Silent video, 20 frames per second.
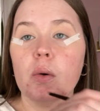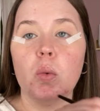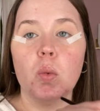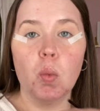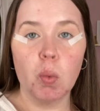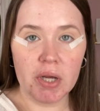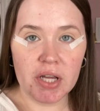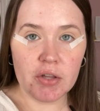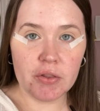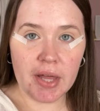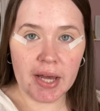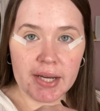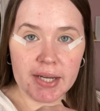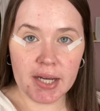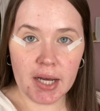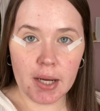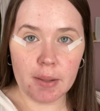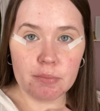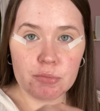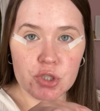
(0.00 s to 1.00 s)
Will that
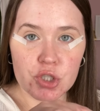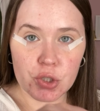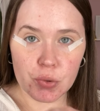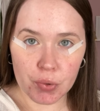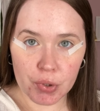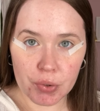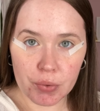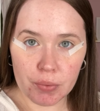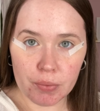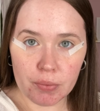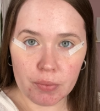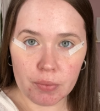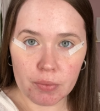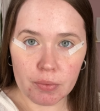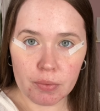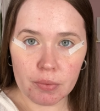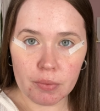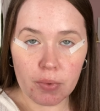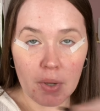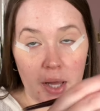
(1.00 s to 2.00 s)
come true?
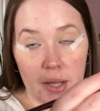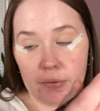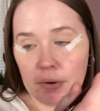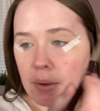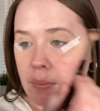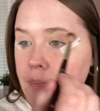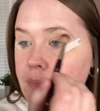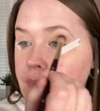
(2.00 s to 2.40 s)
I don't know.